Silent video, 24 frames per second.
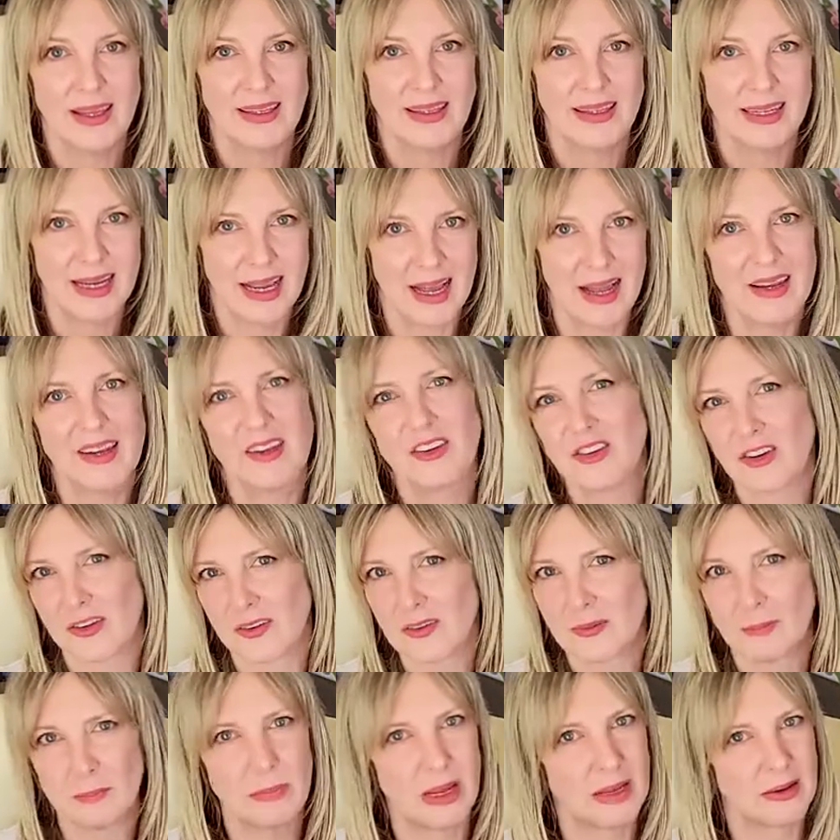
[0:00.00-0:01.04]
You kind of
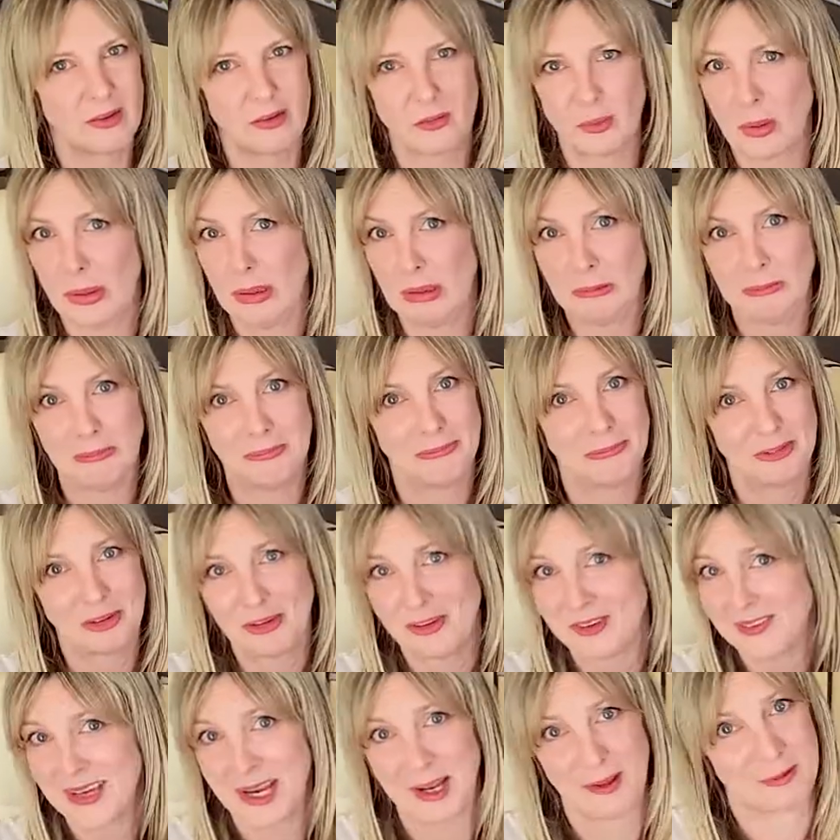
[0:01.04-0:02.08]
just might as well
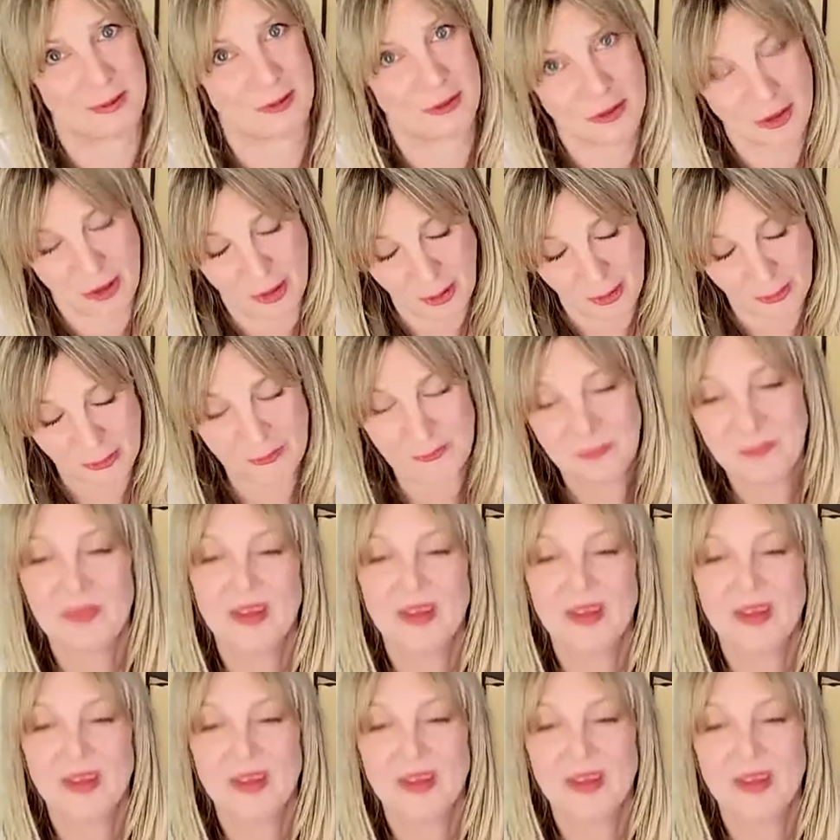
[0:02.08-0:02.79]
just take the toe.